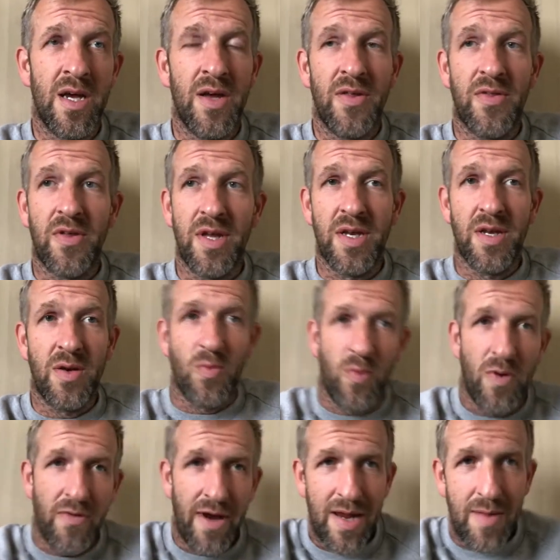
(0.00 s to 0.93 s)
that we
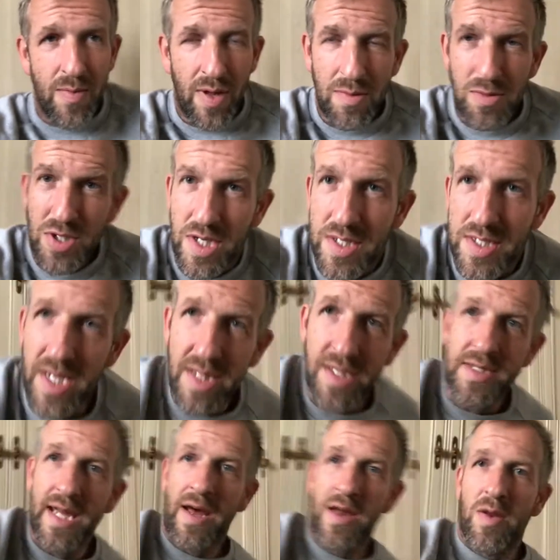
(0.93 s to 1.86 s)
were able, I'm just going to turn this
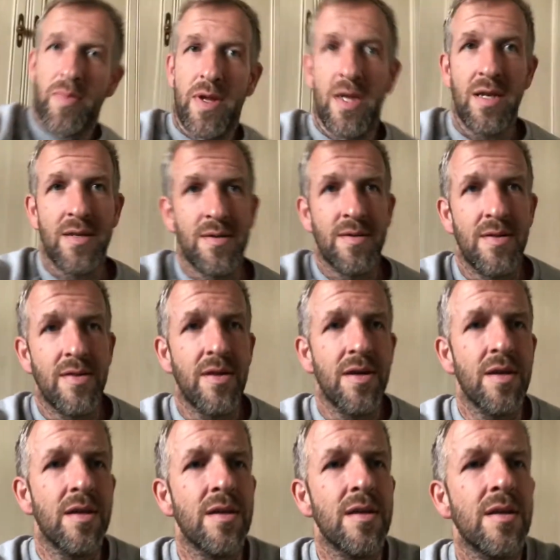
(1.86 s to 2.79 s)
down a bit,
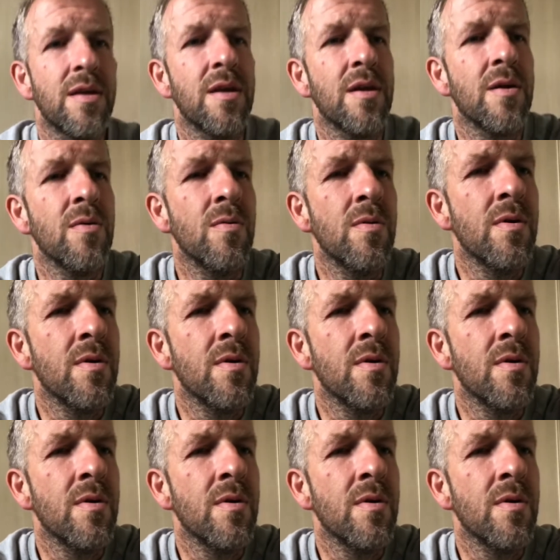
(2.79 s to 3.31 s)
that, you know,